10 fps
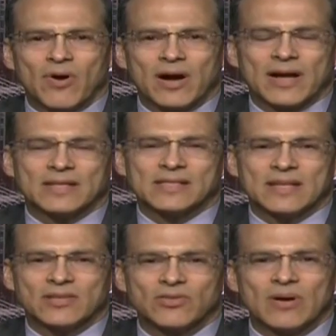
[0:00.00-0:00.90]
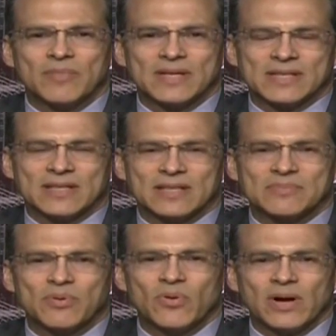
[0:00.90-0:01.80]
markets than Trump is at this
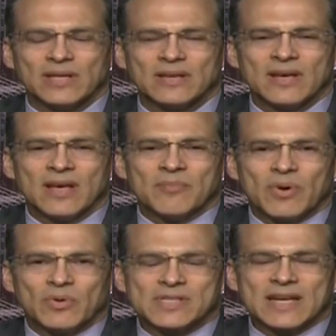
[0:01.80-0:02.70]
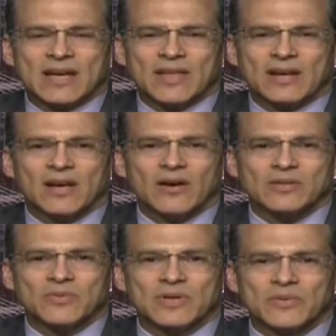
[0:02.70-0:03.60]
point. But we'll see how that goes.
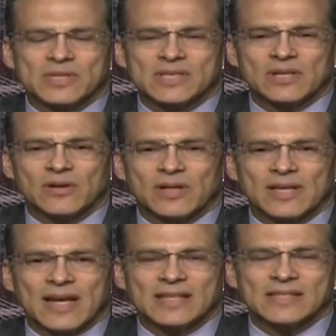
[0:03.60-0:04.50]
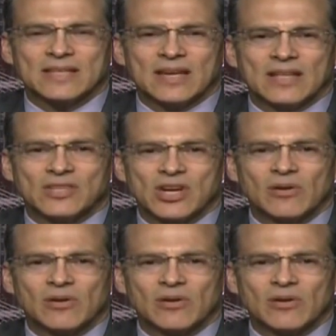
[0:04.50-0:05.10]
We're, we're still early days in the, in the